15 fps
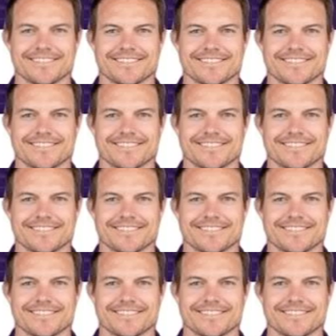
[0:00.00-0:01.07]

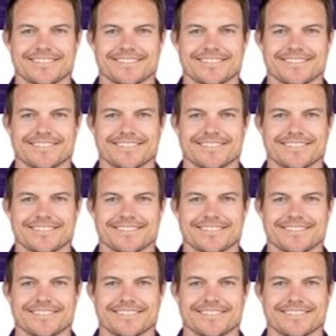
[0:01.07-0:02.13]

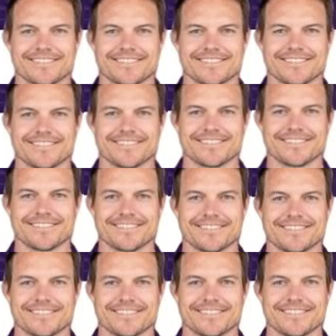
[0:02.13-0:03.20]

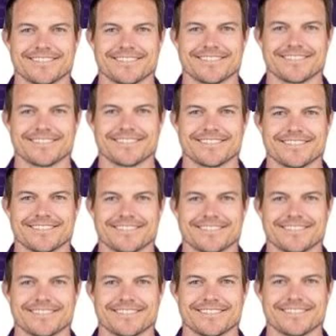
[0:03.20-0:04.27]

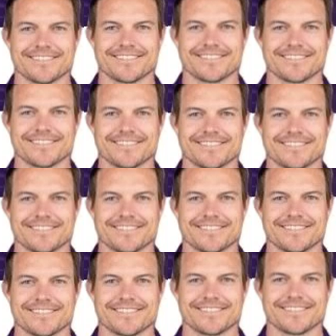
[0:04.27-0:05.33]

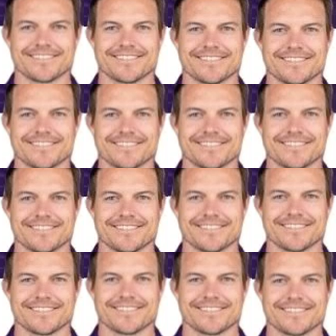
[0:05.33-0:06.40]

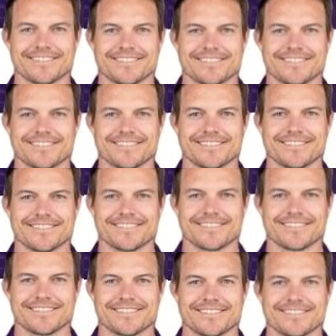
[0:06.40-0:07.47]

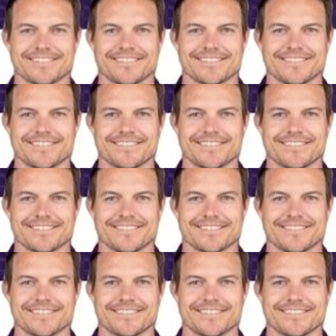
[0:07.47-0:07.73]
(not speaking)